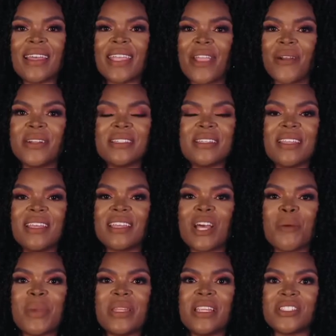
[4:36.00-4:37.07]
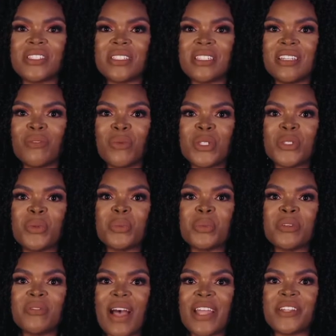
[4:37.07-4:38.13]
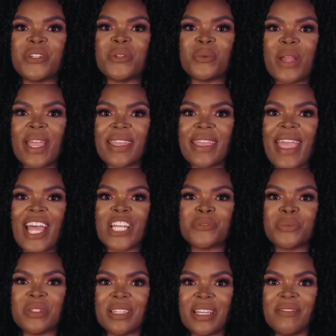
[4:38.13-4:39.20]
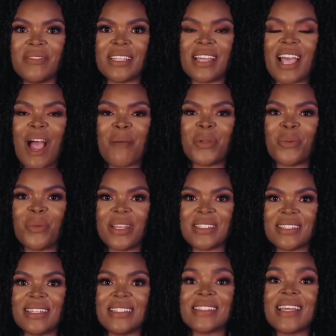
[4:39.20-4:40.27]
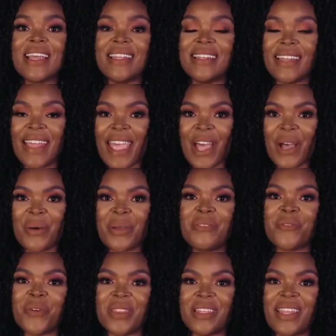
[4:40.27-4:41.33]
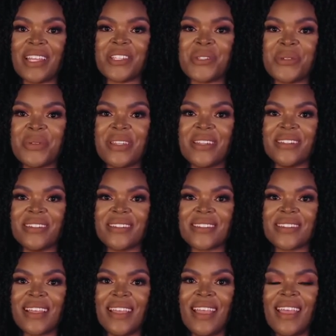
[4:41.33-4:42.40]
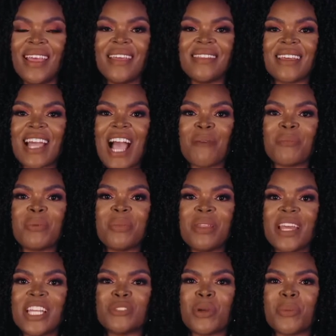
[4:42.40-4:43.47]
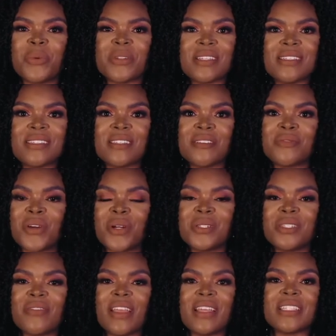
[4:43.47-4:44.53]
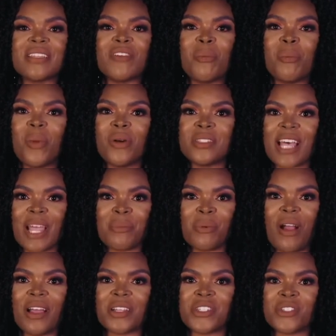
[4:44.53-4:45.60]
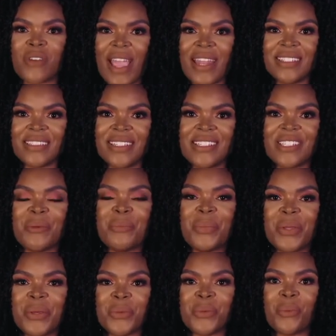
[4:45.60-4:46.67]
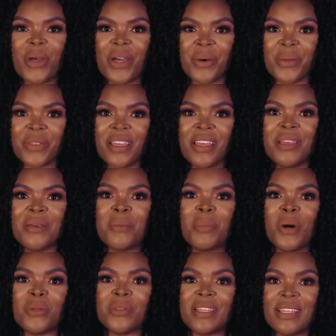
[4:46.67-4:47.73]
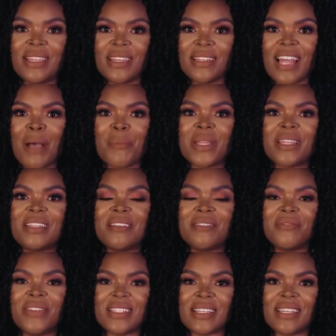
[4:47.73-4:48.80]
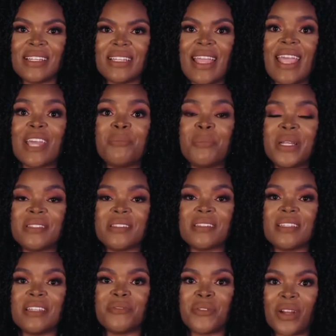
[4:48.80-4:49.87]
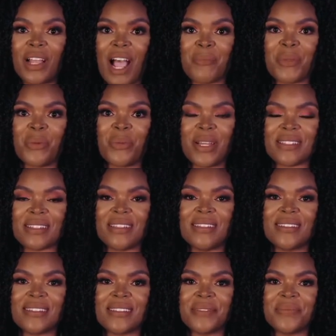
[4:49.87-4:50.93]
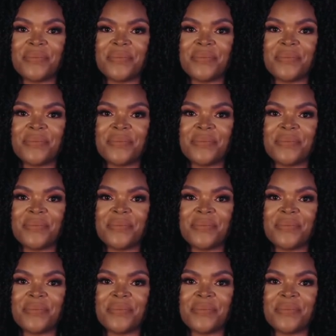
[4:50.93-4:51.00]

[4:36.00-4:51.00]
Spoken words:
guaranteed income initiative which will provide direct cash relief to Compton residents now and for the next 2 years. The Compton Pledge represents the first phase of a multi-pronged strategy to build wealth, both economically, physically, and mentally for Compton residents.